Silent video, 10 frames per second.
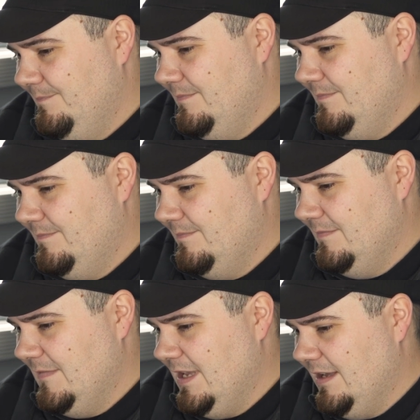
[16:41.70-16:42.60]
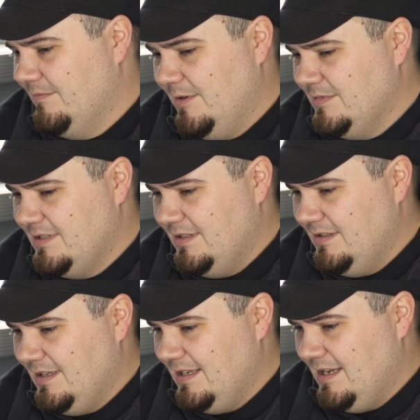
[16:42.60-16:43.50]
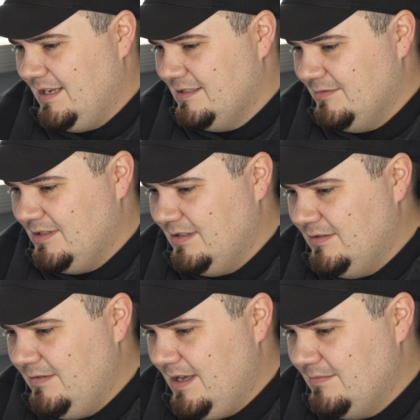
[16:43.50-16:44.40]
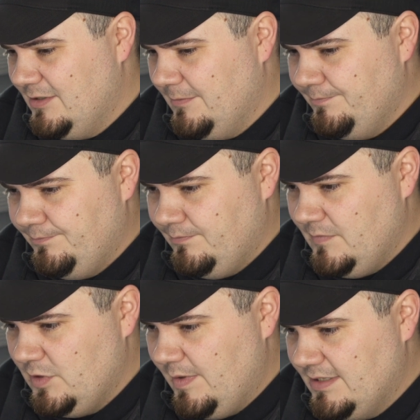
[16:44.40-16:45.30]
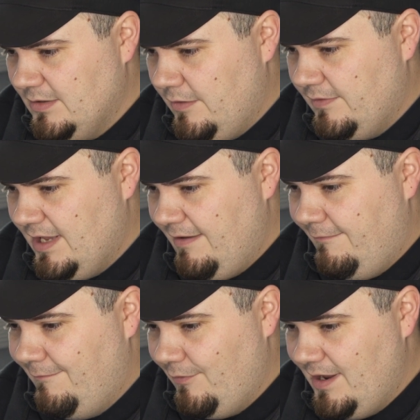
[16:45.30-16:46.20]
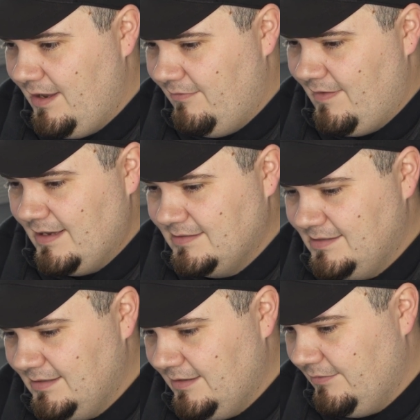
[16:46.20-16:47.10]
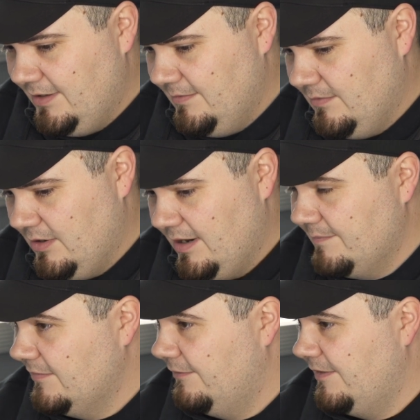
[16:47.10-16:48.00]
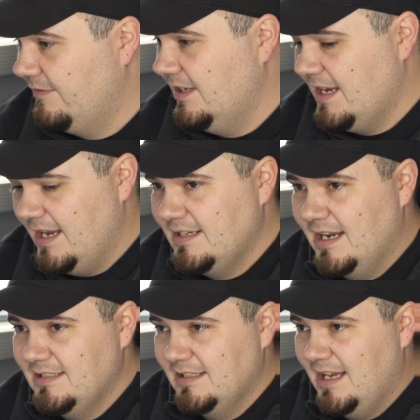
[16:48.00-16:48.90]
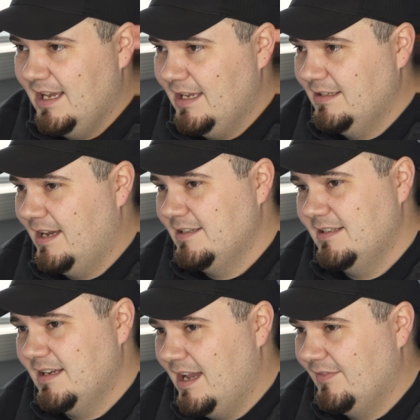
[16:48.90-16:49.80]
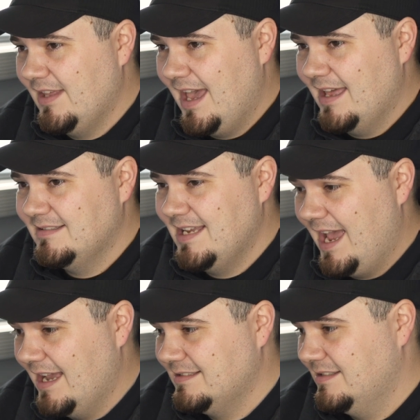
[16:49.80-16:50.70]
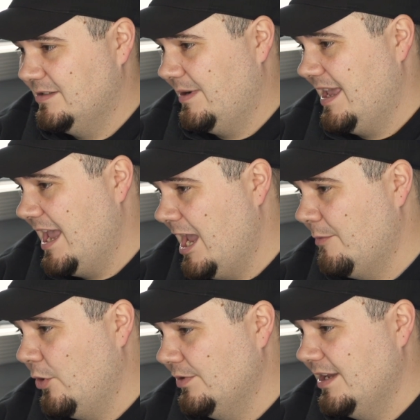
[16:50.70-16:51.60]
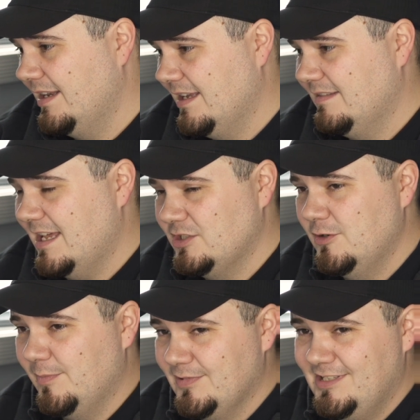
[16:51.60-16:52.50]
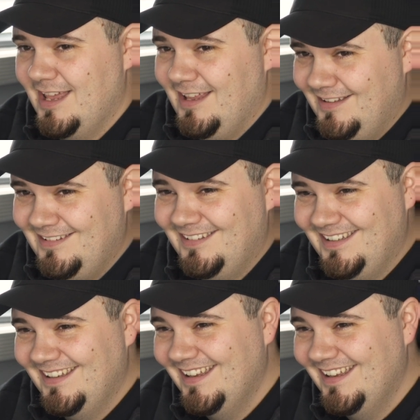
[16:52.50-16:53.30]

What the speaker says: Yeah, I guess I'm just going to do that. So, sweet. Overnight free, fastest delivery. All right. $59.99. I did not have to add tax, so I am only going to get that 2%,